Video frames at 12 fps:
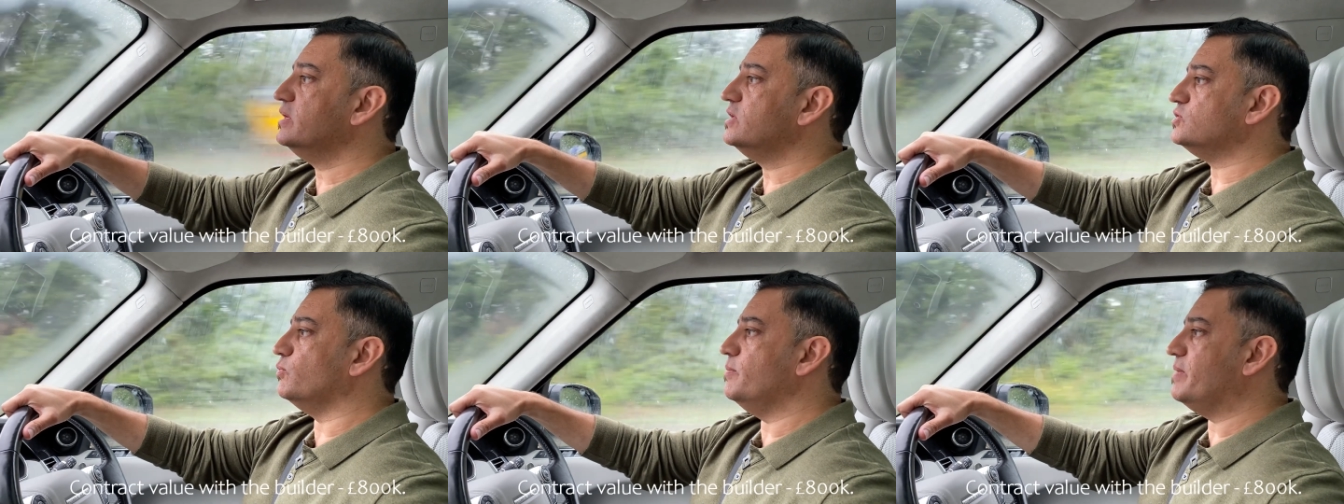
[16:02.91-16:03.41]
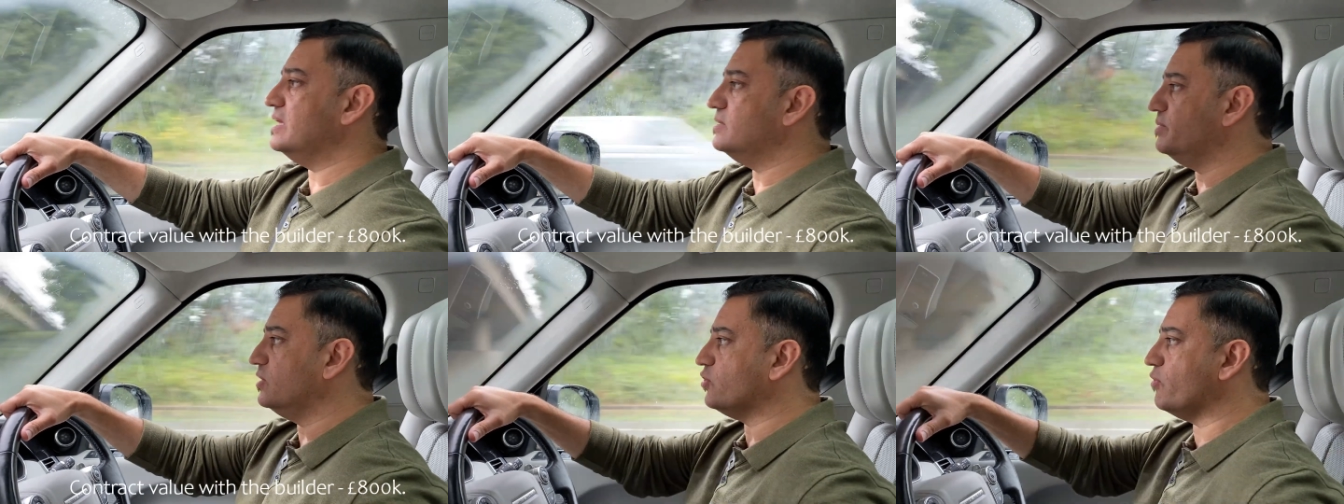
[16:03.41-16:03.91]
So we're paying the
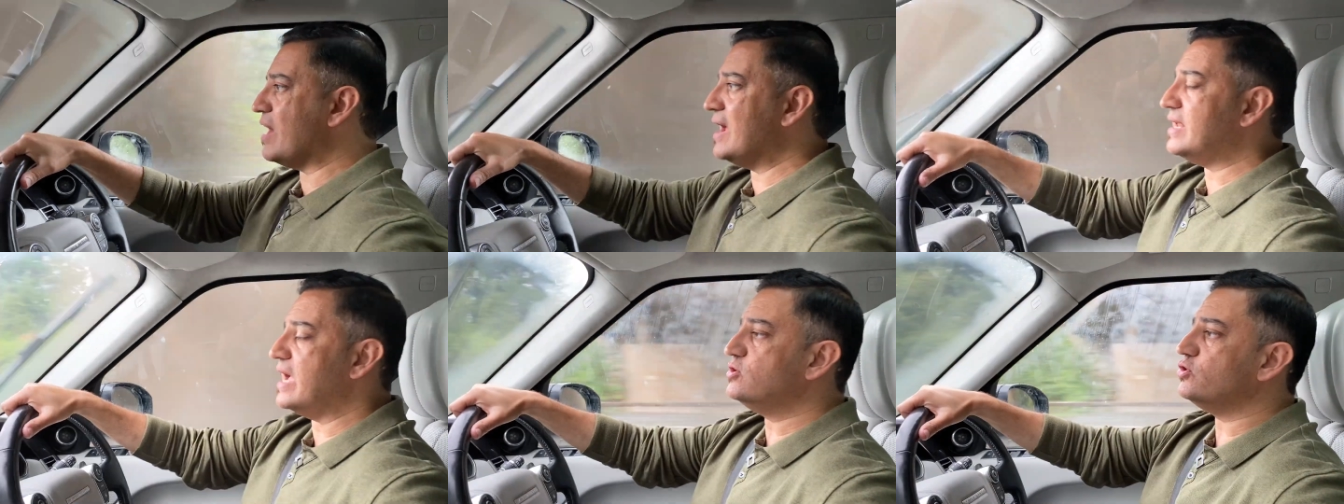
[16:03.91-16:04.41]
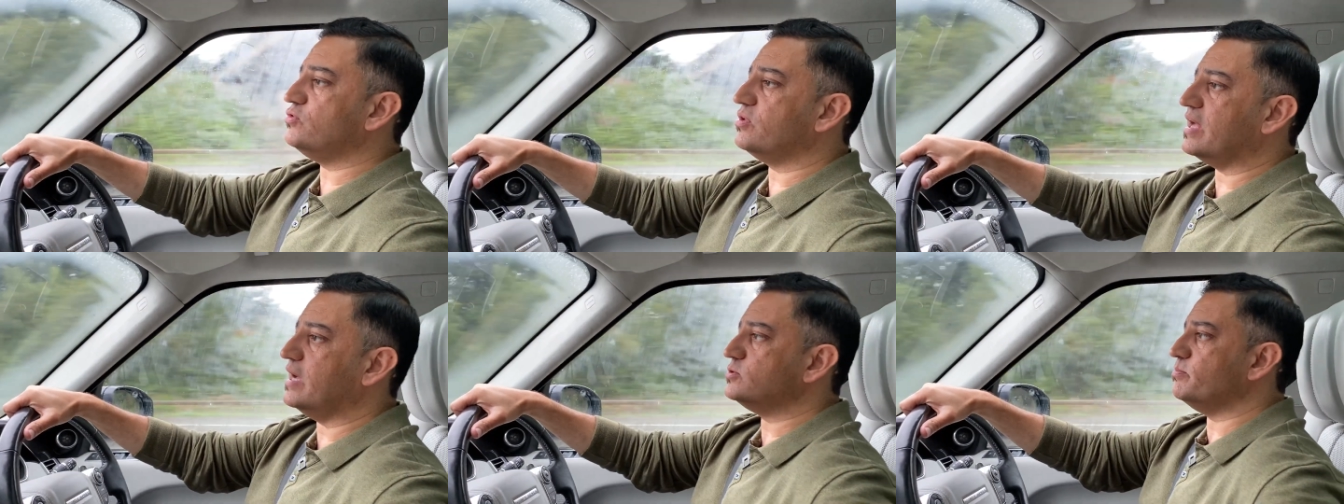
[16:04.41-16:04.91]
builder around eight hundred
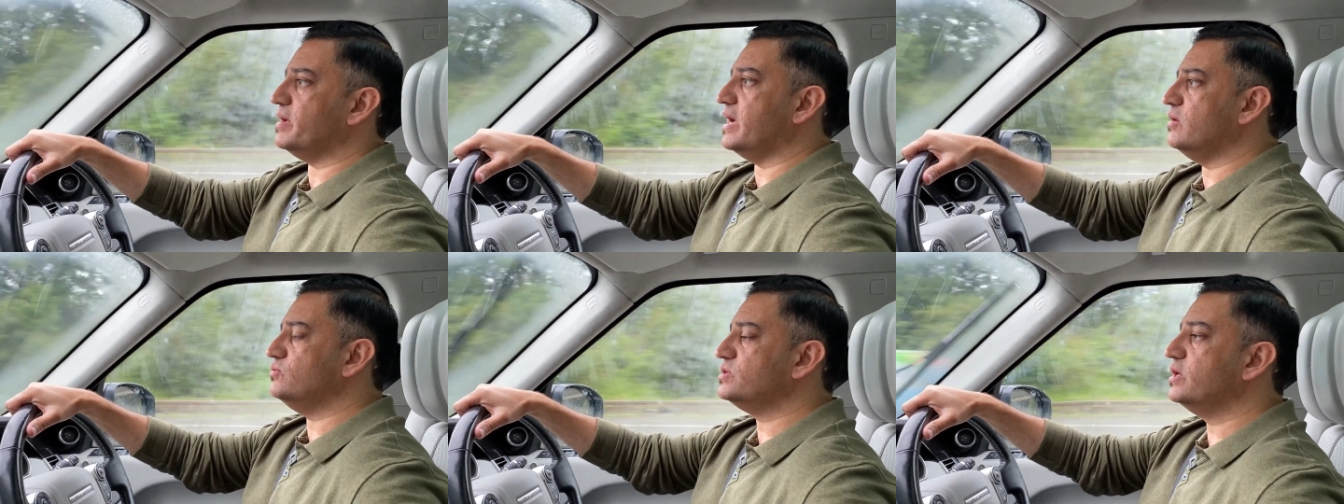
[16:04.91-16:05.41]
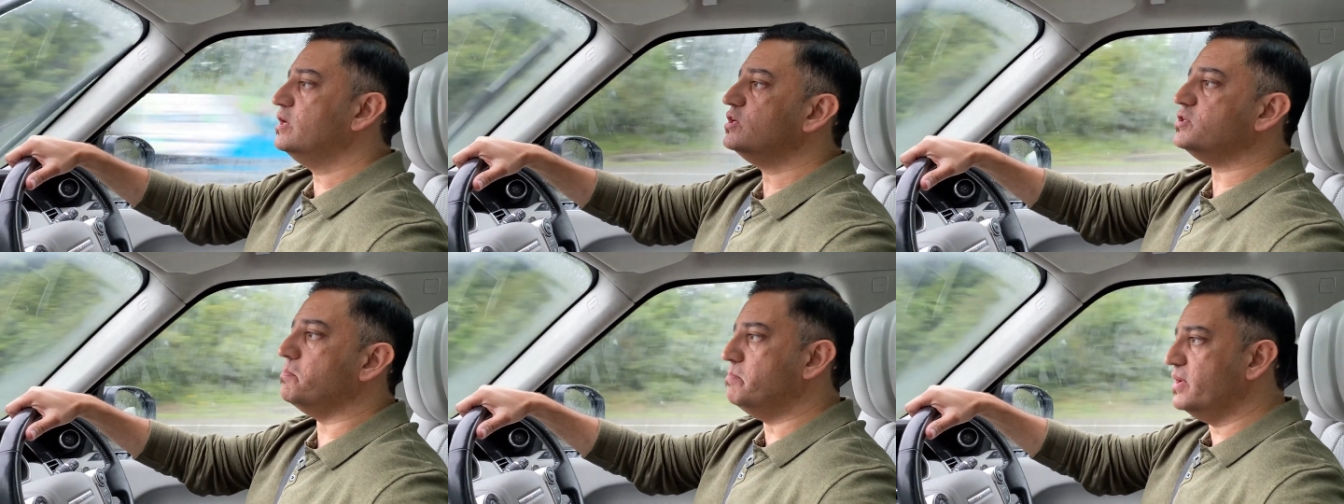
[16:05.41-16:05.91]
thousand pounds
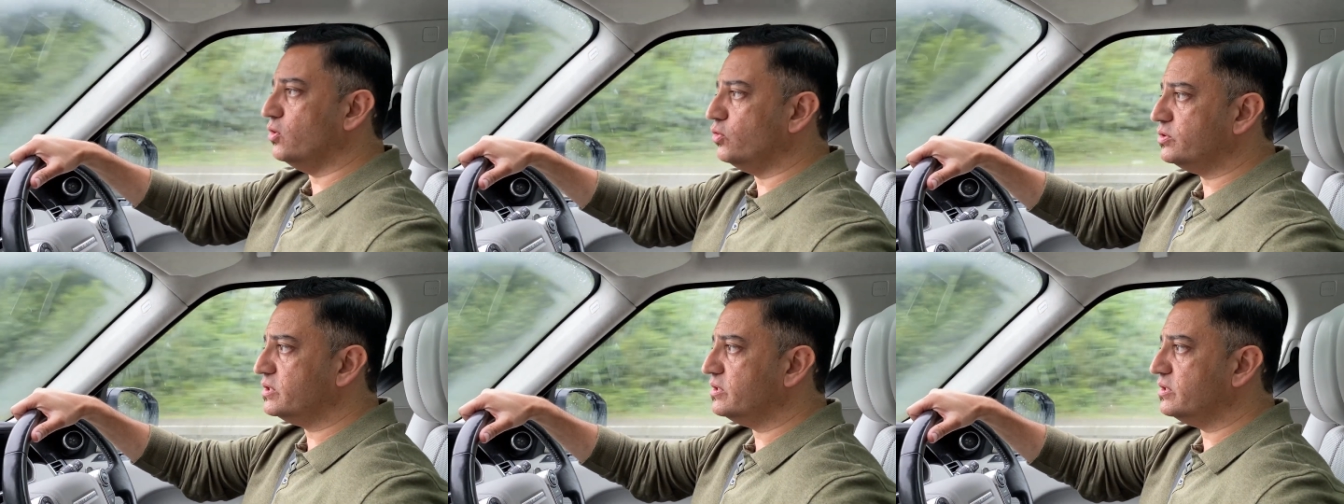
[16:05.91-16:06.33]
to build